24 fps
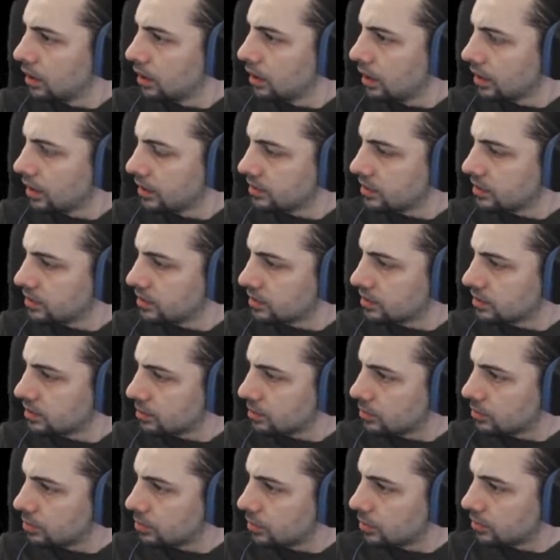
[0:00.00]
guess that's because
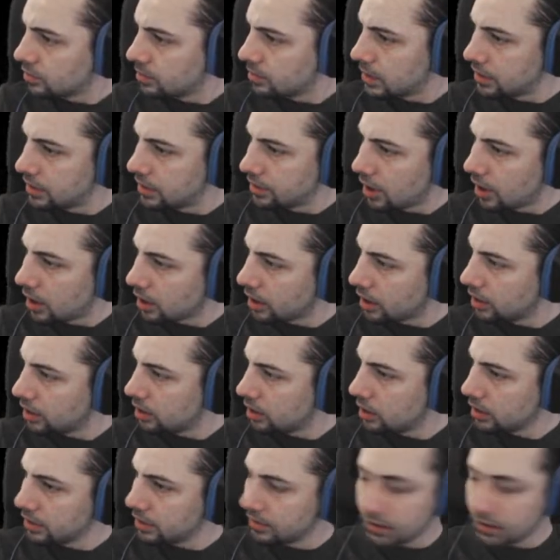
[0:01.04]
I'm supposed to be talking
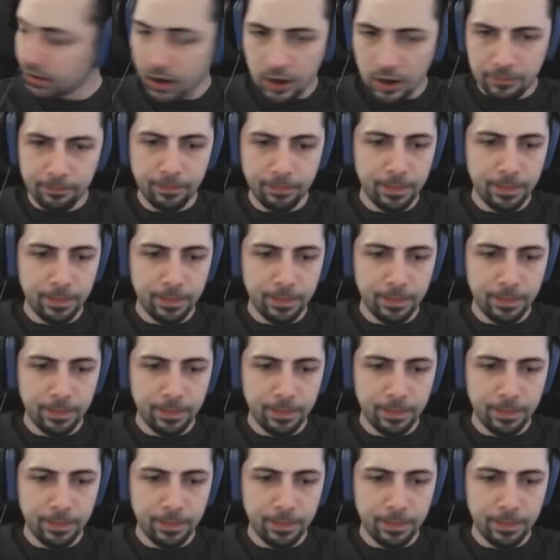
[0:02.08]
all the time.